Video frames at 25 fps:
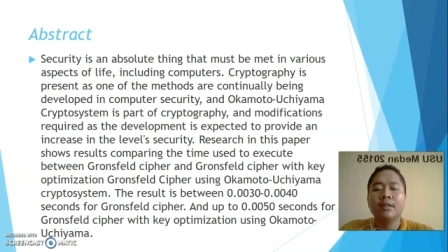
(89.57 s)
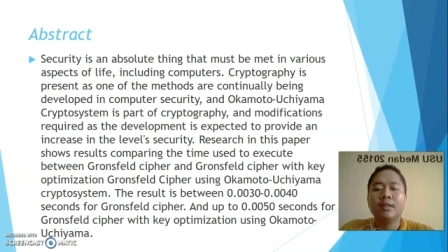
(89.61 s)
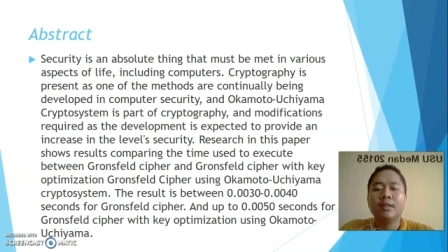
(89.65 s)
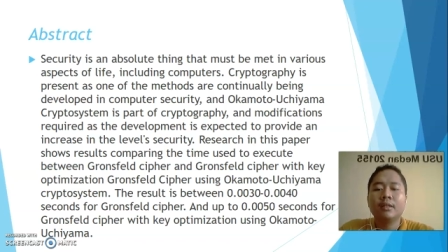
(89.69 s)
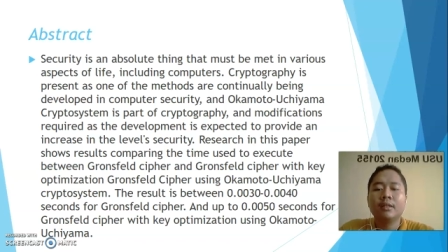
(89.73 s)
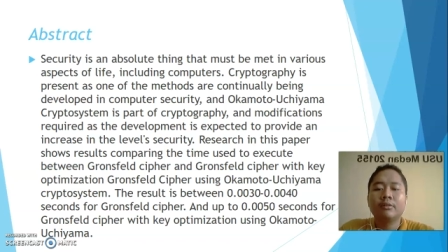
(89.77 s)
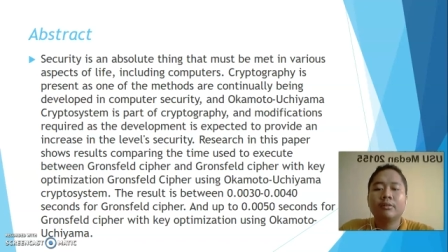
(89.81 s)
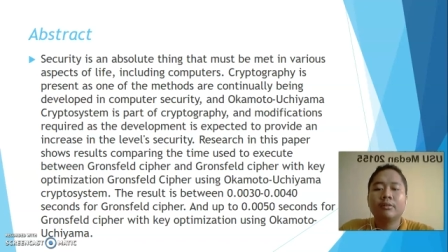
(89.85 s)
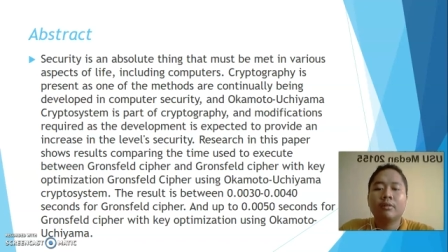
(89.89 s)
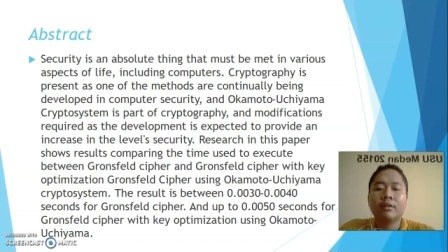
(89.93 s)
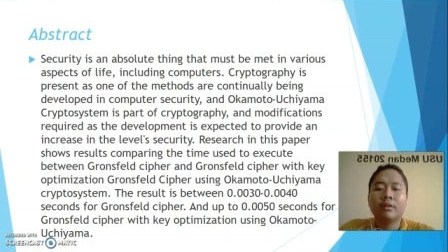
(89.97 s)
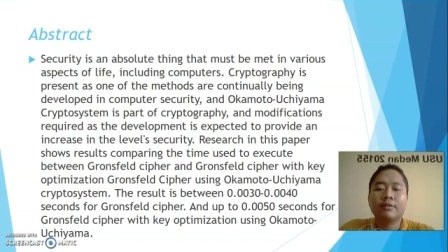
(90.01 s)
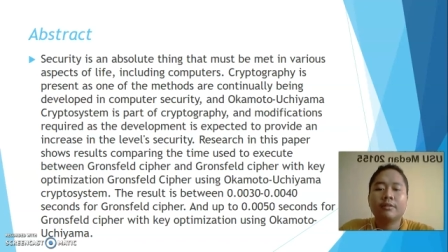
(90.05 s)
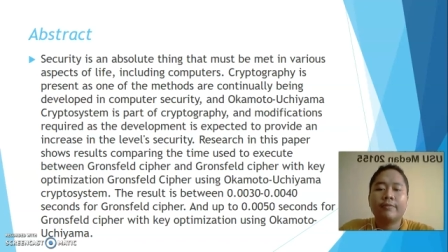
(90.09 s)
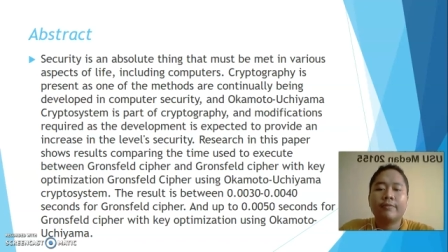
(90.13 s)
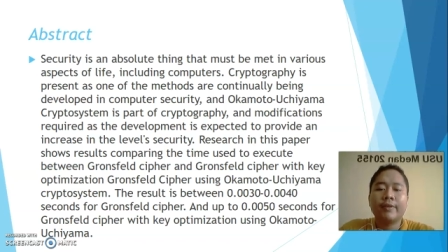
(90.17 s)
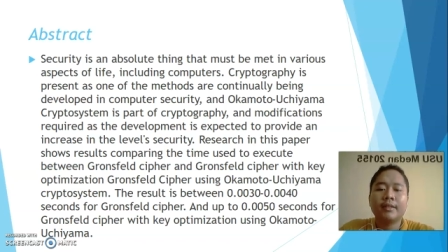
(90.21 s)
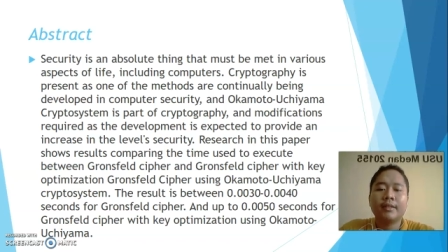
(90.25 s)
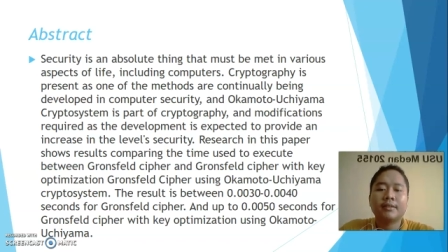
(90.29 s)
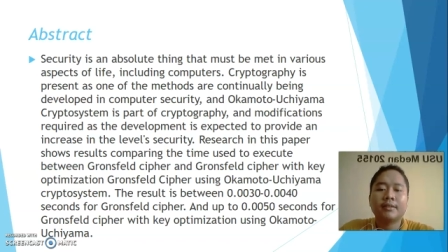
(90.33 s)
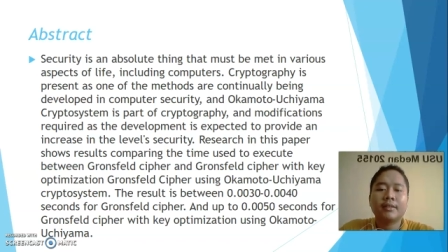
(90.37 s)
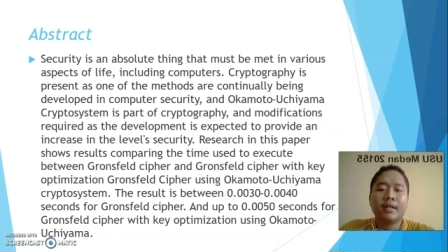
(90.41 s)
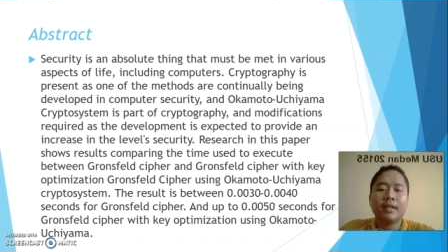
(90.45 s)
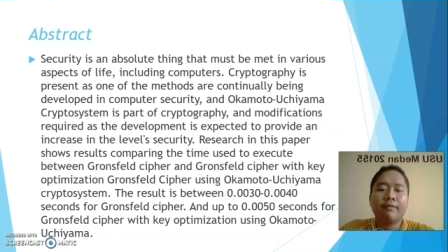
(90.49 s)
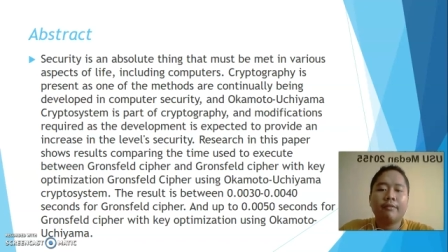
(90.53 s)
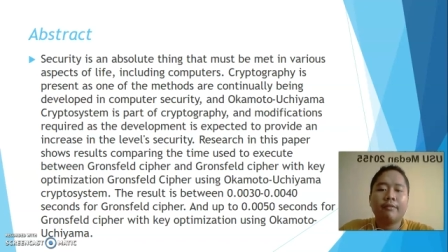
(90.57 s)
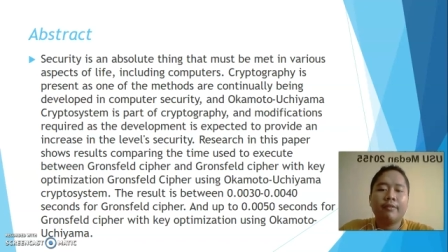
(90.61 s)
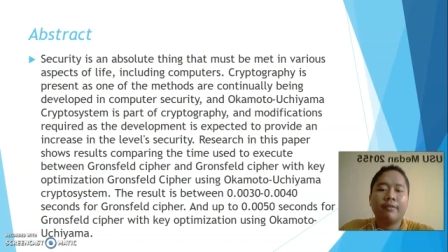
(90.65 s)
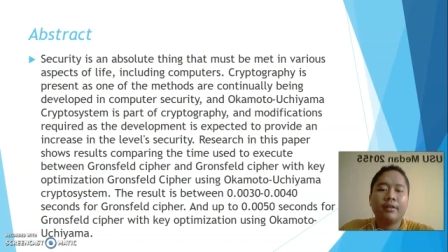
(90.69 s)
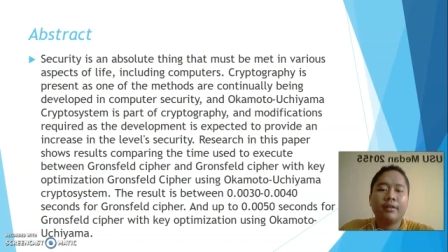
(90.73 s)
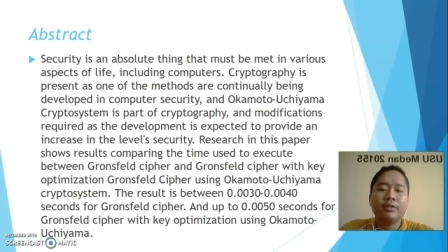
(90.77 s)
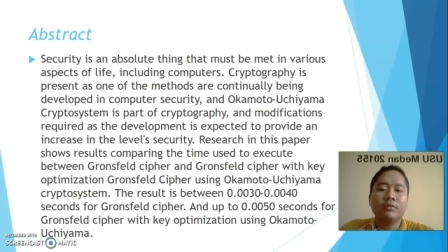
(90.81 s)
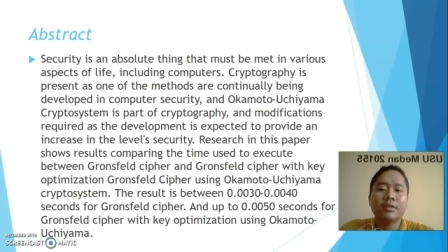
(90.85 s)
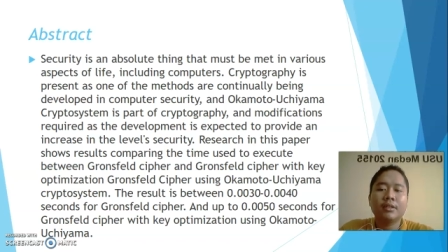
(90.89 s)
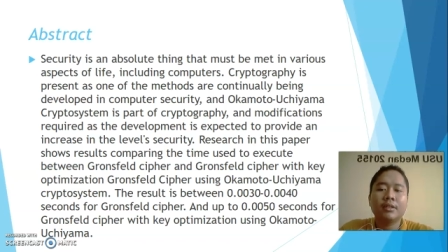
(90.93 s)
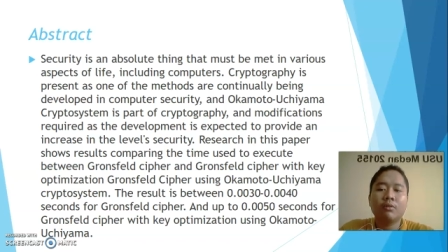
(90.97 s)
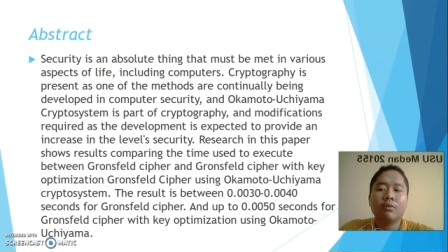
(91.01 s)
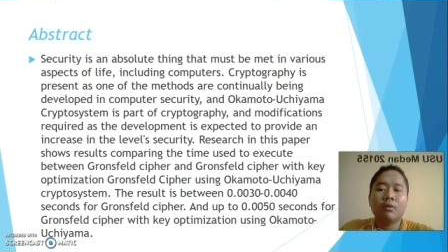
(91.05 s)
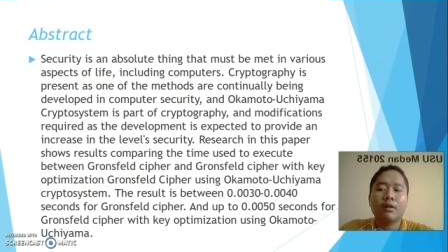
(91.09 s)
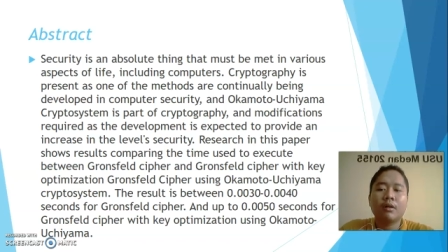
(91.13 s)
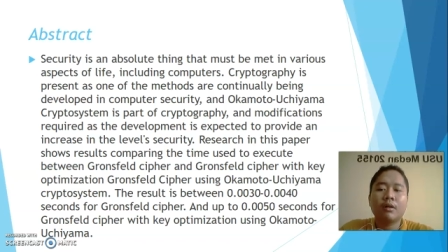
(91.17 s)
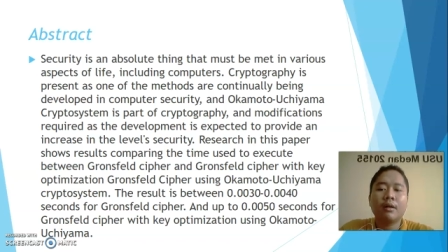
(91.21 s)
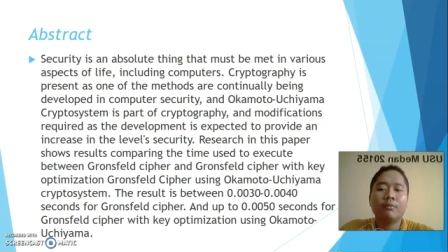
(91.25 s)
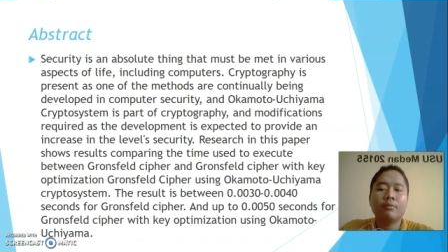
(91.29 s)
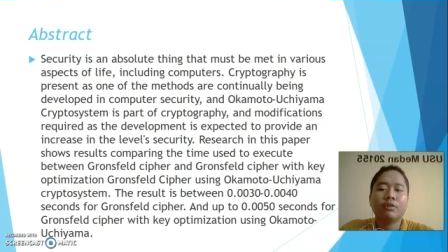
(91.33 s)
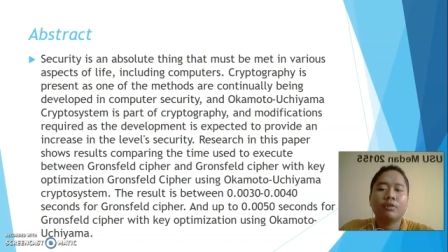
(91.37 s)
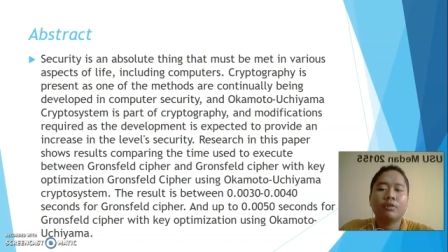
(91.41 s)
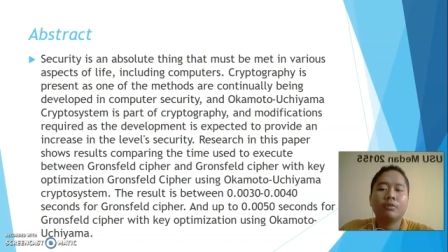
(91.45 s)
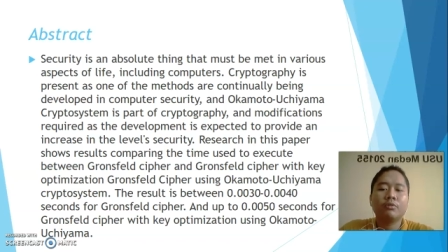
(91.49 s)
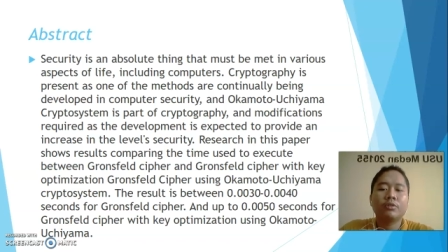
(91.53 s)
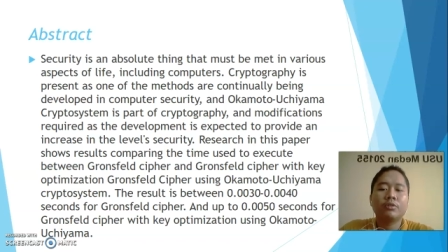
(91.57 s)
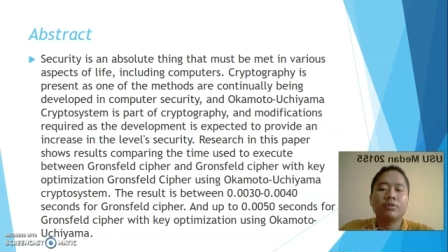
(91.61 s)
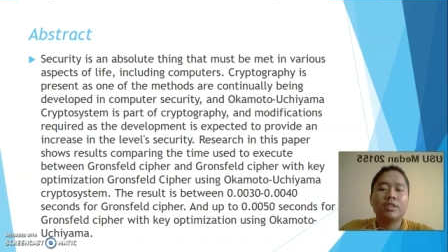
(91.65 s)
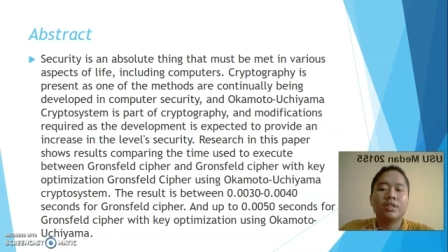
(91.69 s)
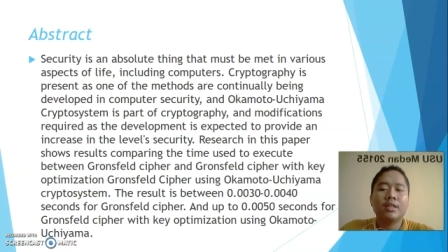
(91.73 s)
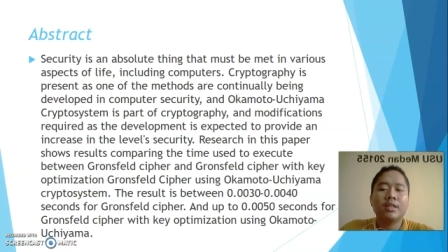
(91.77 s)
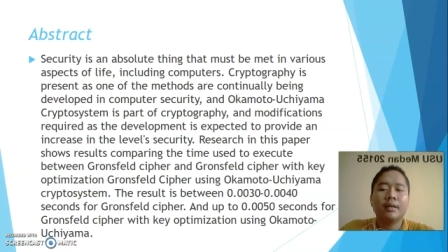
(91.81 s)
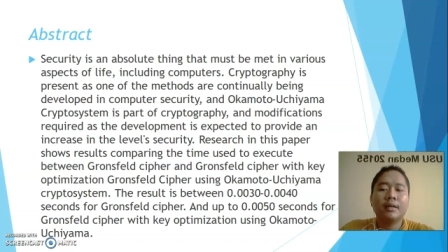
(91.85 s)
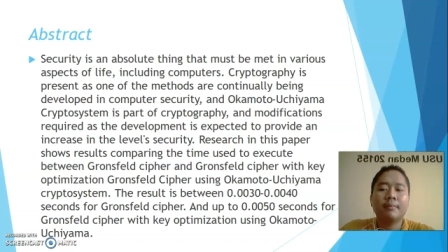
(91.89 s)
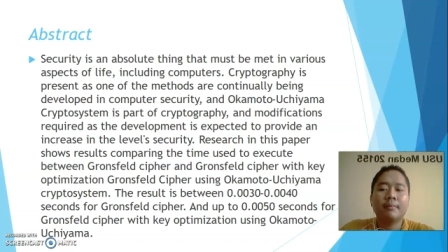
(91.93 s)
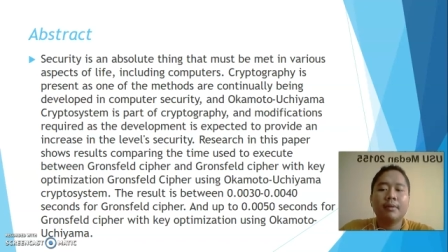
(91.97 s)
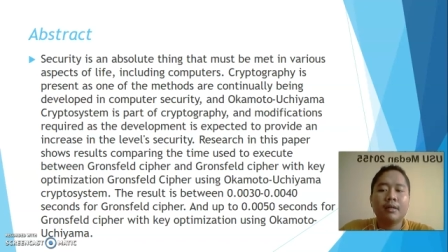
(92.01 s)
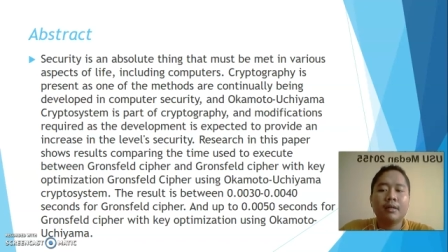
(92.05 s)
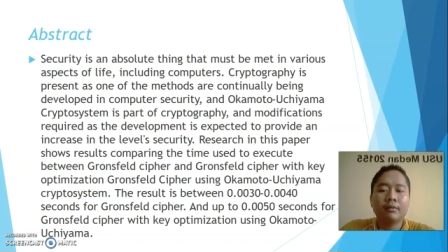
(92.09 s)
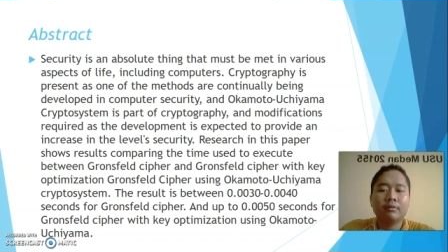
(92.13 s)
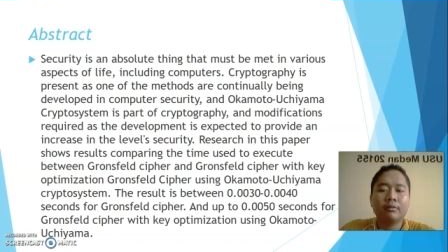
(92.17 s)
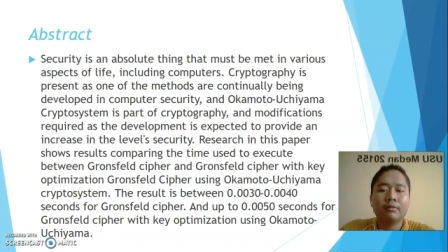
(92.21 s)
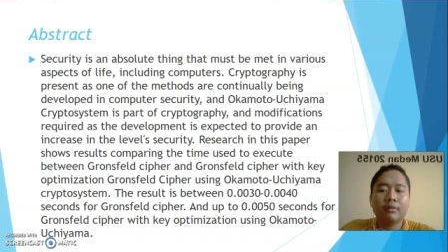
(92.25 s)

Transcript: Gronsfeld Cipher using Okamoto Uchiyama